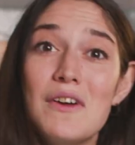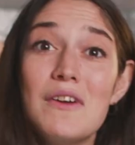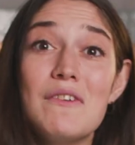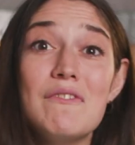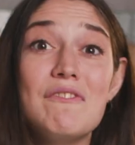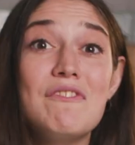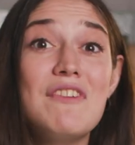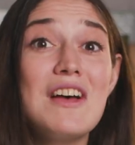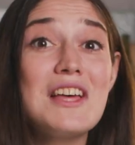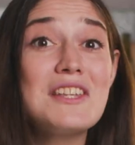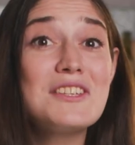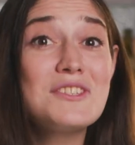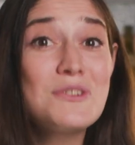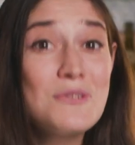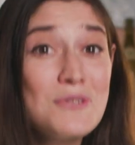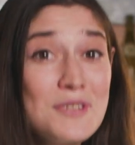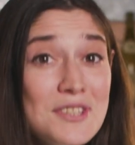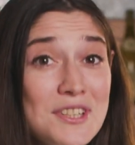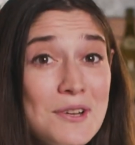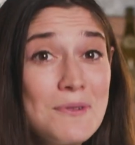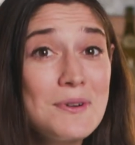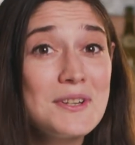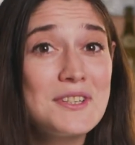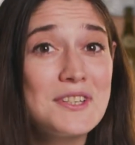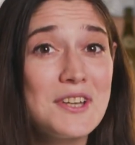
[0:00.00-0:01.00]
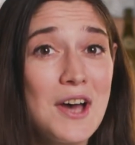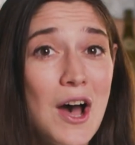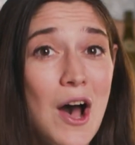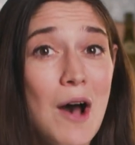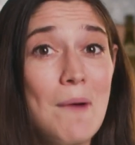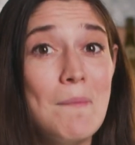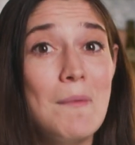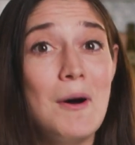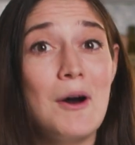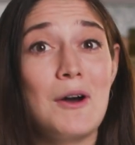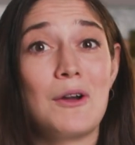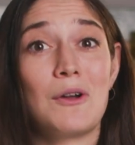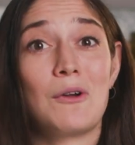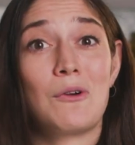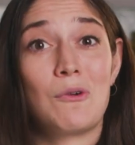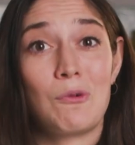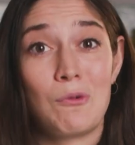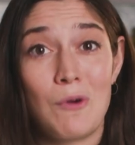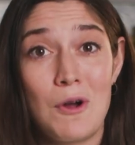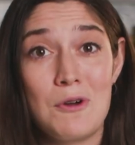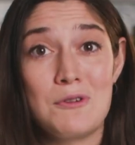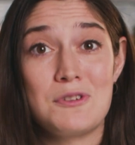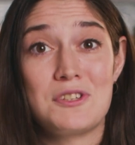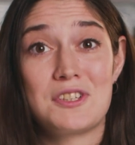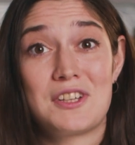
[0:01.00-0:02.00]
There's also a term
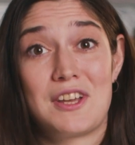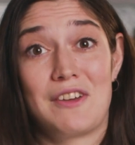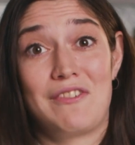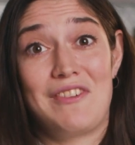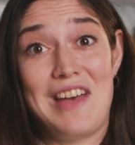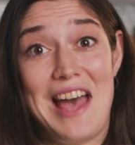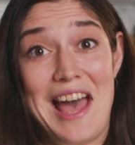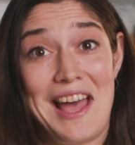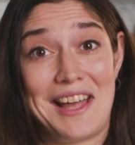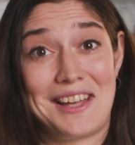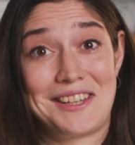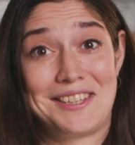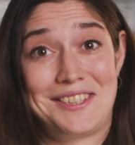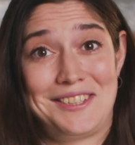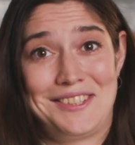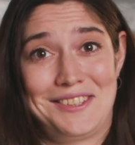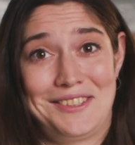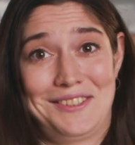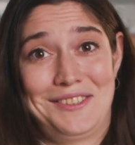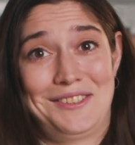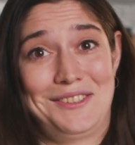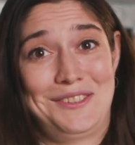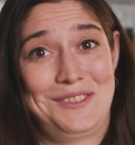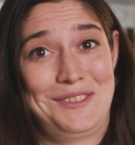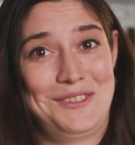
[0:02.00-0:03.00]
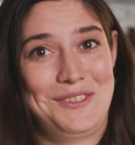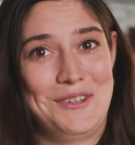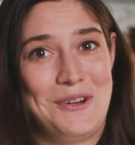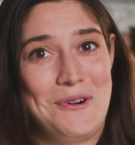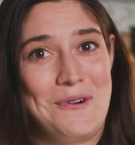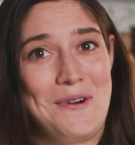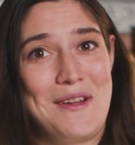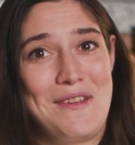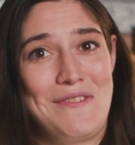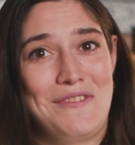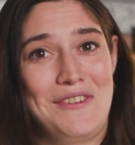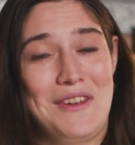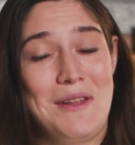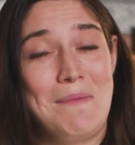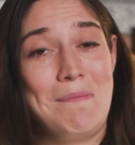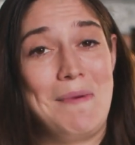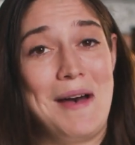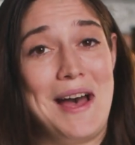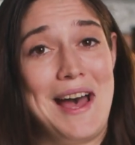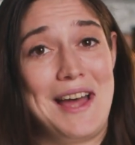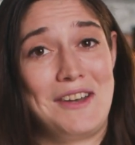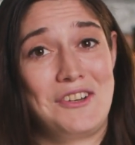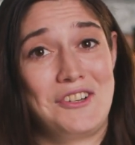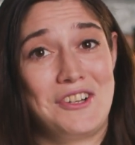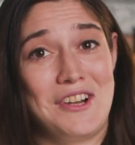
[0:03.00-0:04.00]
Grossgewächs, sorry for the
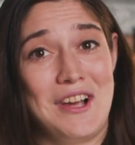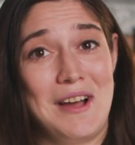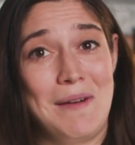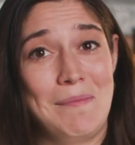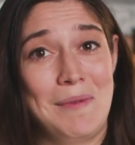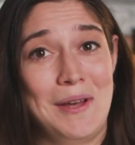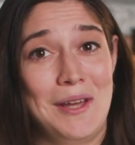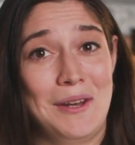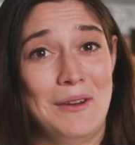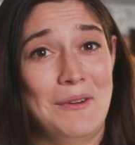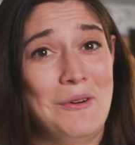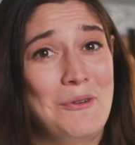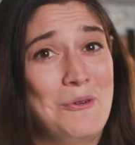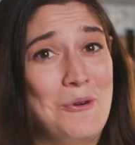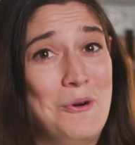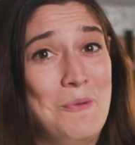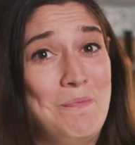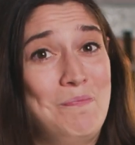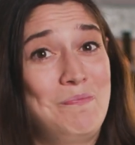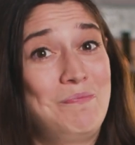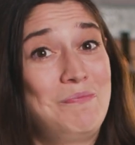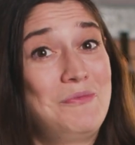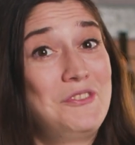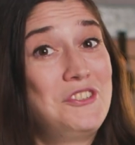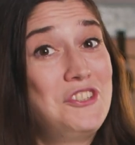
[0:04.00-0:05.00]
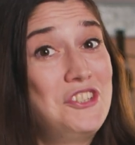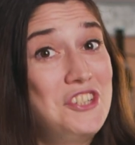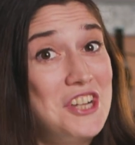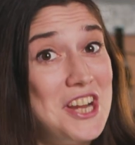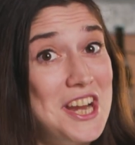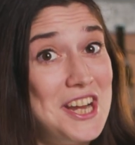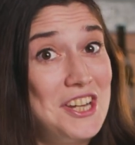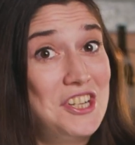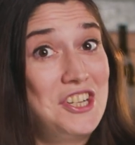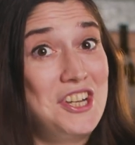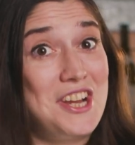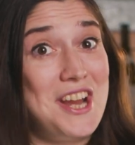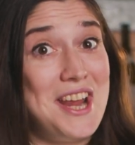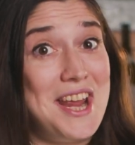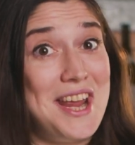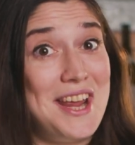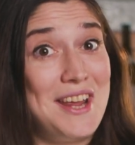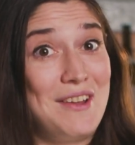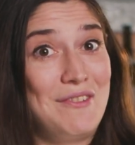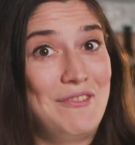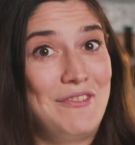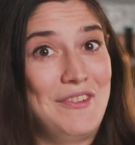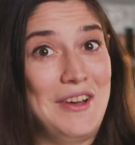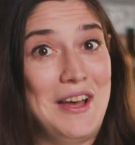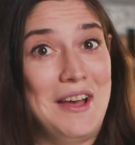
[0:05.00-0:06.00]
bad German, or
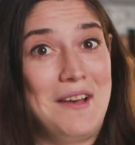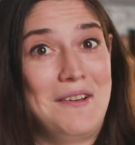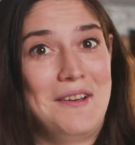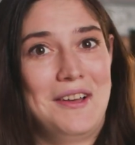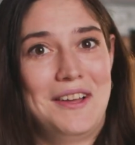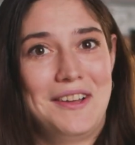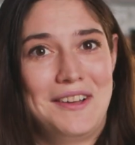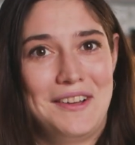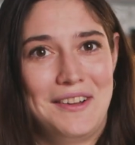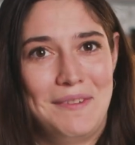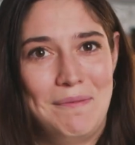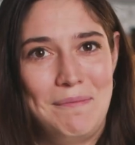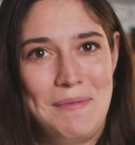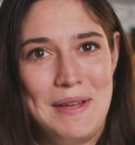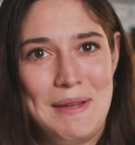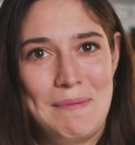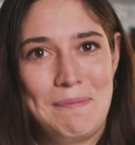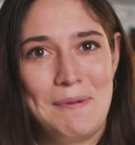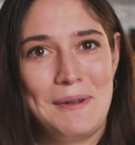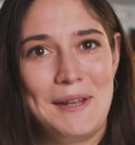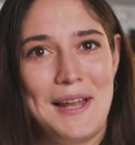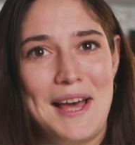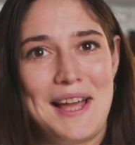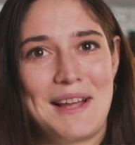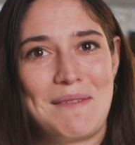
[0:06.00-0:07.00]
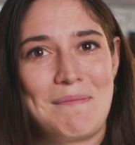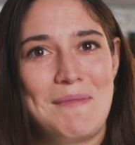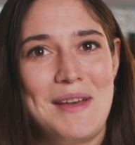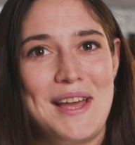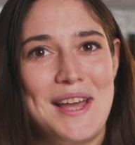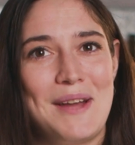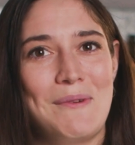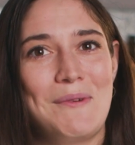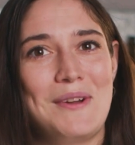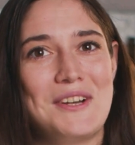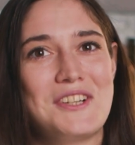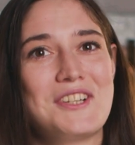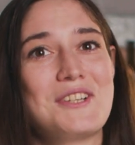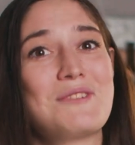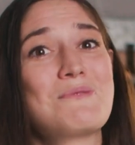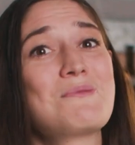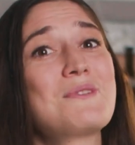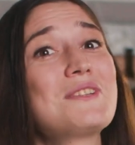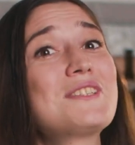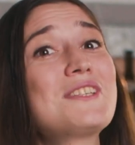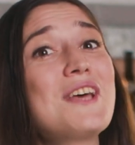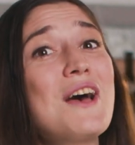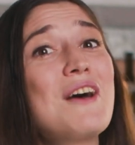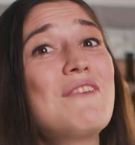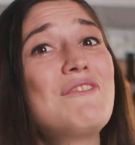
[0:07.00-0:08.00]
GG for people like me, which is
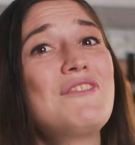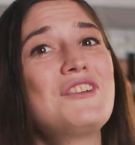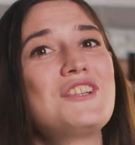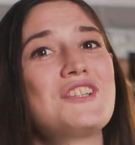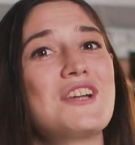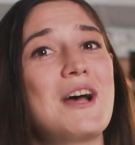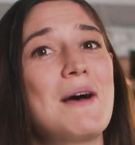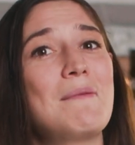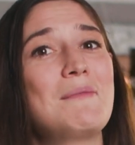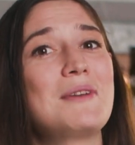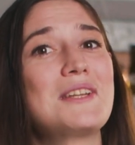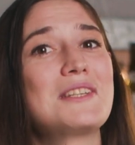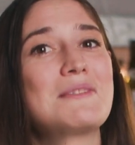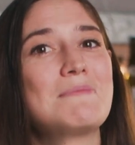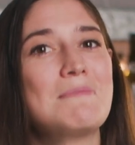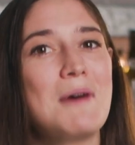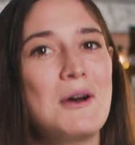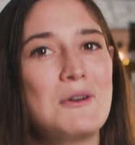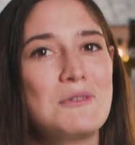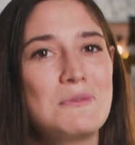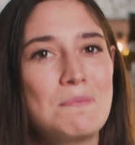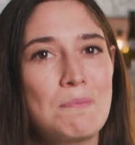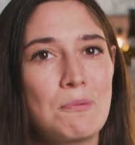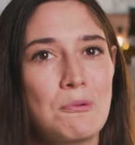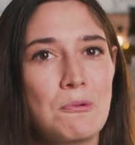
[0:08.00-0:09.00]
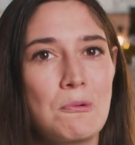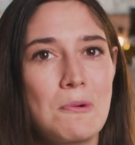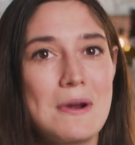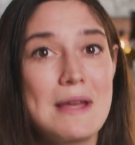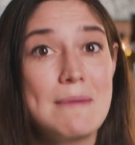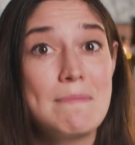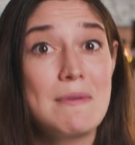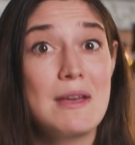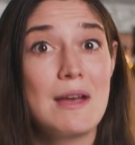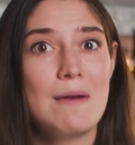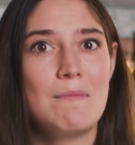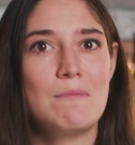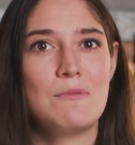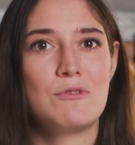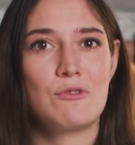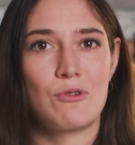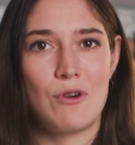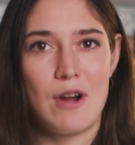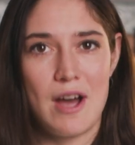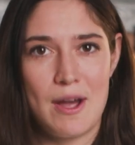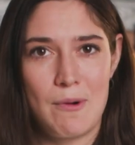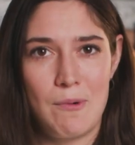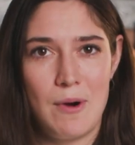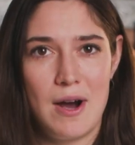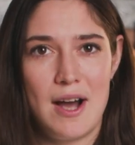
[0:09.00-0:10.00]
reserved for Germany's most premium
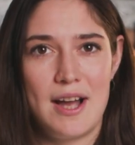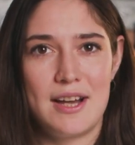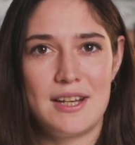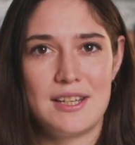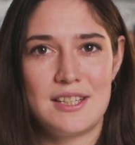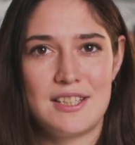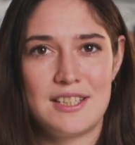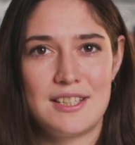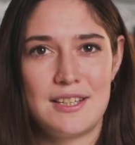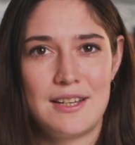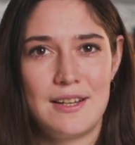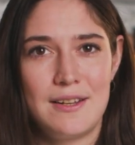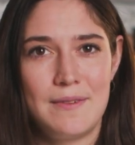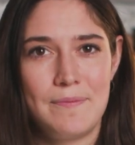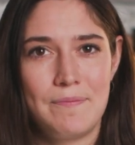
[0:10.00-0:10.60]
dry wines.